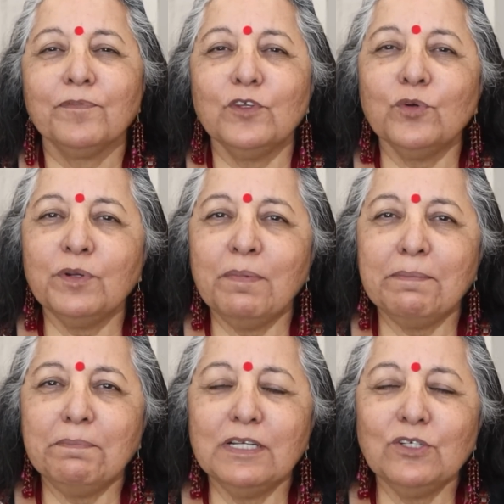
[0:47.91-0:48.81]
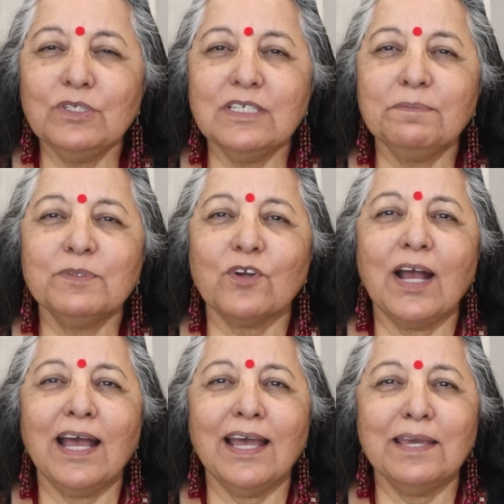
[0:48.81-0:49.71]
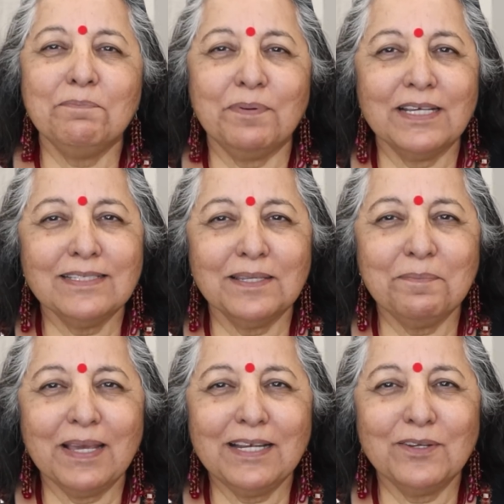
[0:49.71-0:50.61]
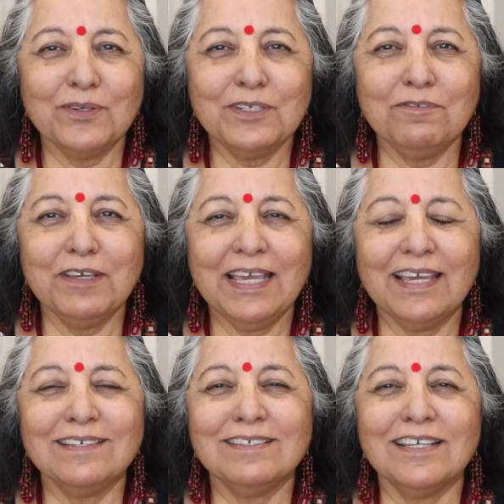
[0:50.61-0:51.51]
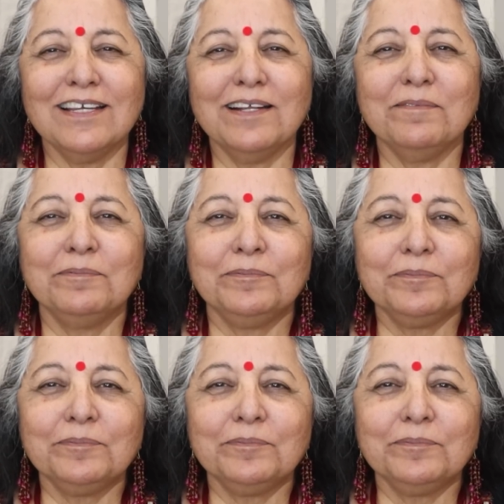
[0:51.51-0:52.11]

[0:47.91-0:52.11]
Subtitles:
Do remember to subscribe, press the bell notification.